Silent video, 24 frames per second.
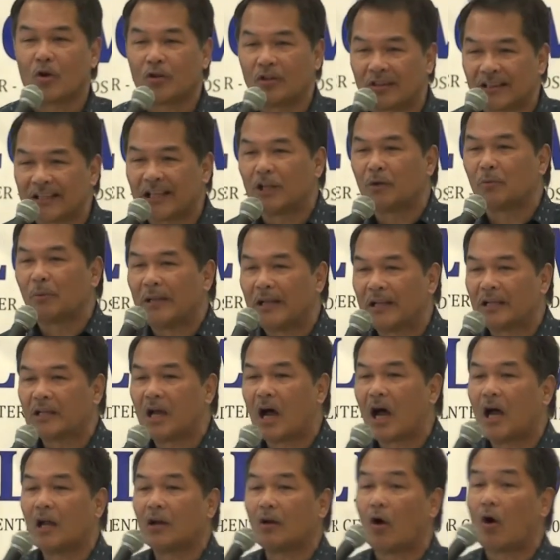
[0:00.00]
continually
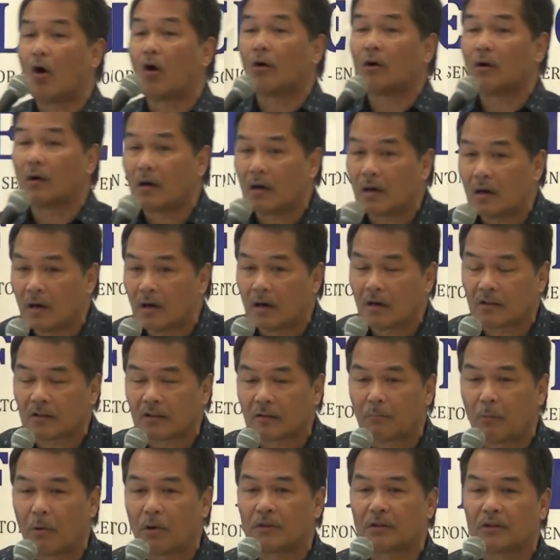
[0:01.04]
done on
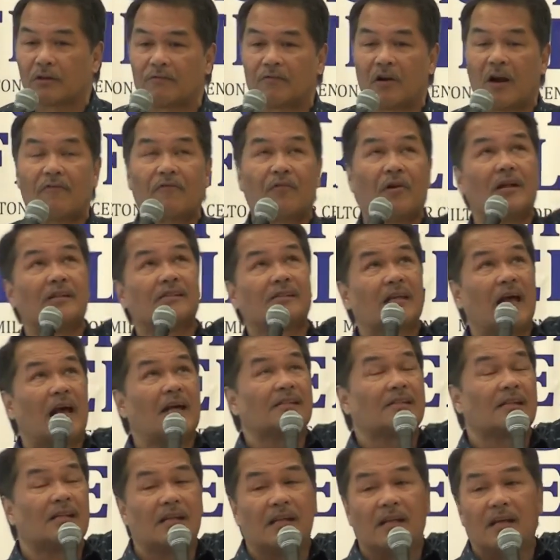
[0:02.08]
earth, point of reference
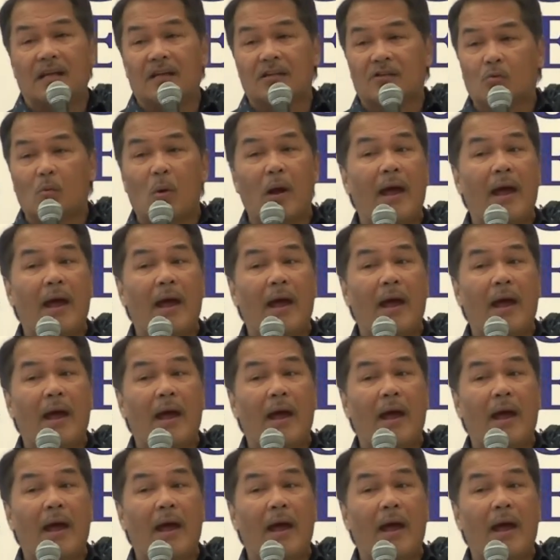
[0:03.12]
as it is,